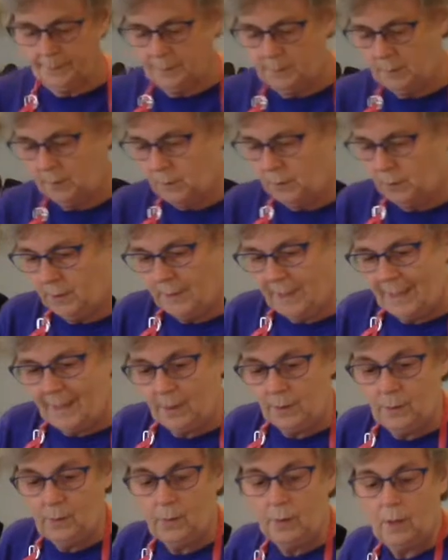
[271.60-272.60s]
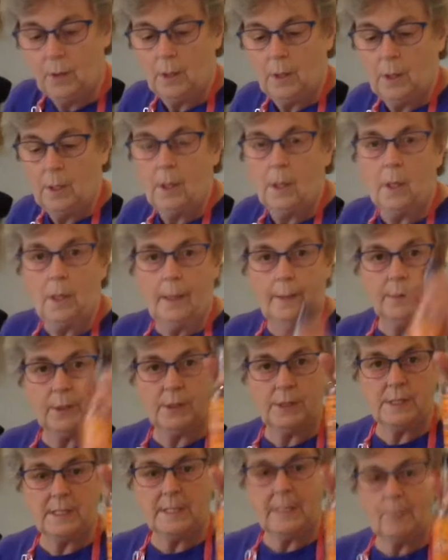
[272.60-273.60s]
So now I'm going
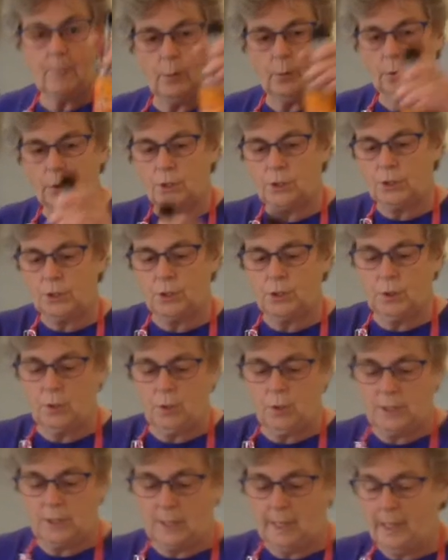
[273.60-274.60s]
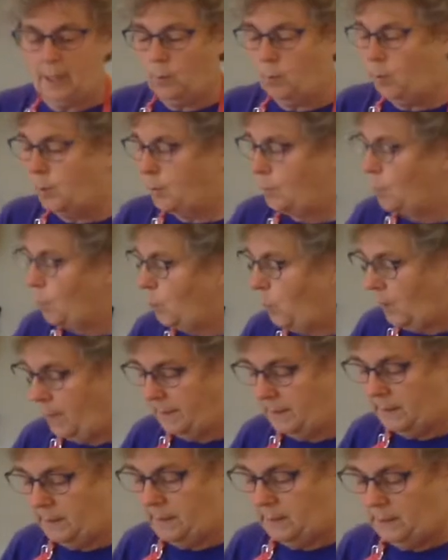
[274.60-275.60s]
to take my Worcester sauce, and I want
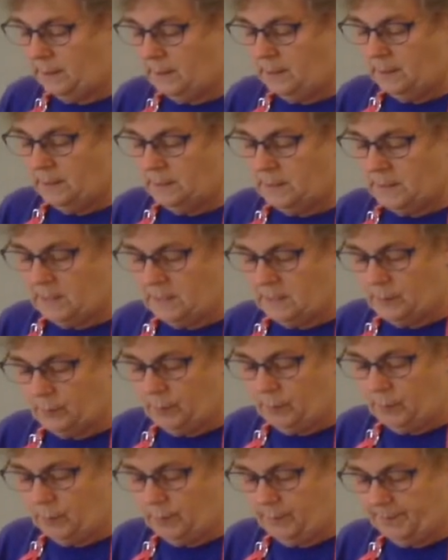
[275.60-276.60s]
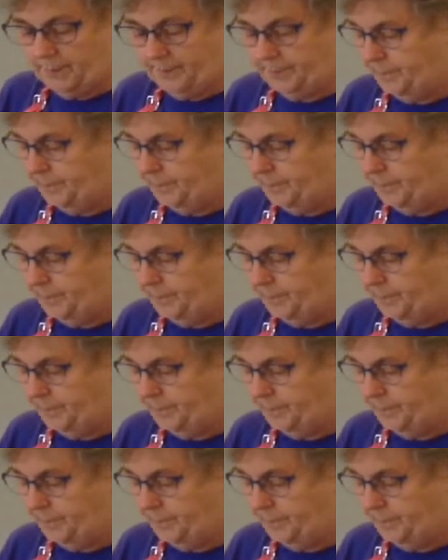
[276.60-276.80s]
1 teaspoon.